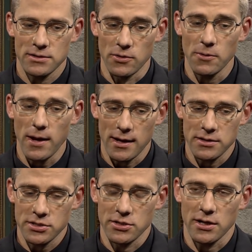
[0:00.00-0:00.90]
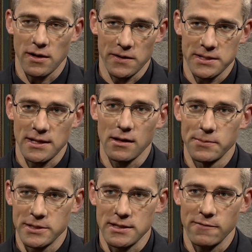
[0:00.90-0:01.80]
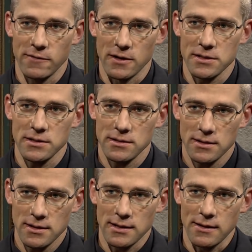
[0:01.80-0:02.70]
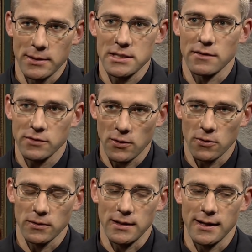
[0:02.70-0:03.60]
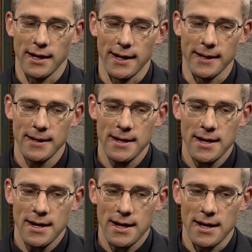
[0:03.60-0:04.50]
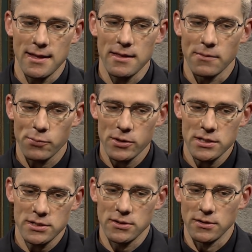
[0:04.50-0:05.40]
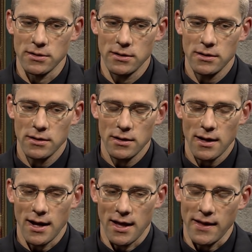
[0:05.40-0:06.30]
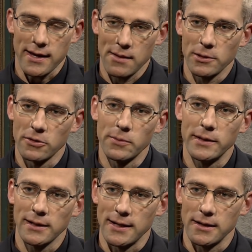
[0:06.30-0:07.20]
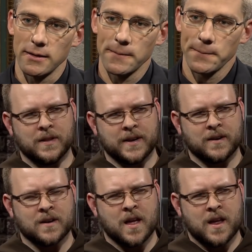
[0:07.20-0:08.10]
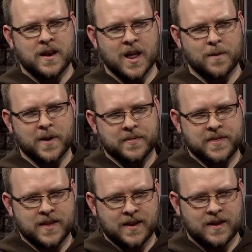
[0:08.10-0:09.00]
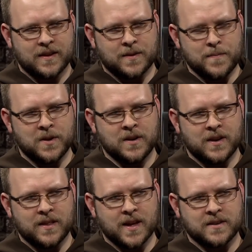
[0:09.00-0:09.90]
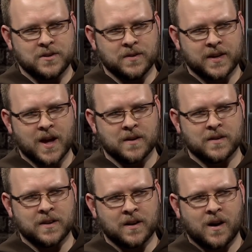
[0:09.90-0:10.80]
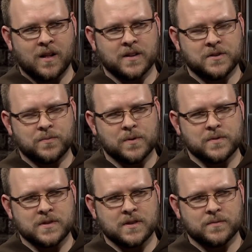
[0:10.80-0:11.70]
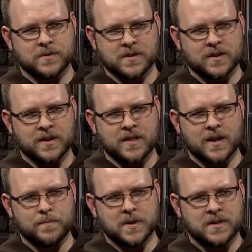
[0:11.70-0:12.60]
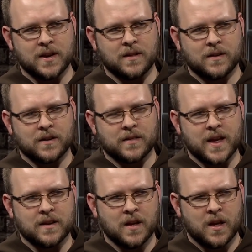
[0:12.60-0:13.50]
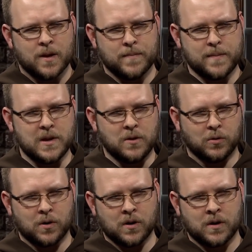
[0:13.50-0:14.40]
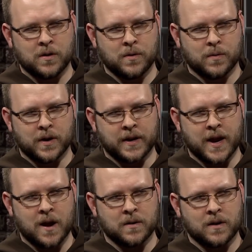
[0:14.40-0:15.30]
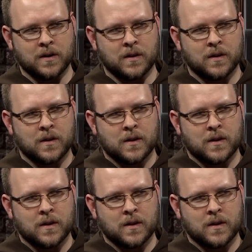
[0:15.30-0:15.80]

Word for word: So, in a way, I discerned a call to celibacy mm-hmm. first, to give myself totally to God. And then the priesthood, uh, that came a little bit later. A bit later. Now, about the community that you encountered in college, what was it? Was there anything in particular that maybe you learned or encountered?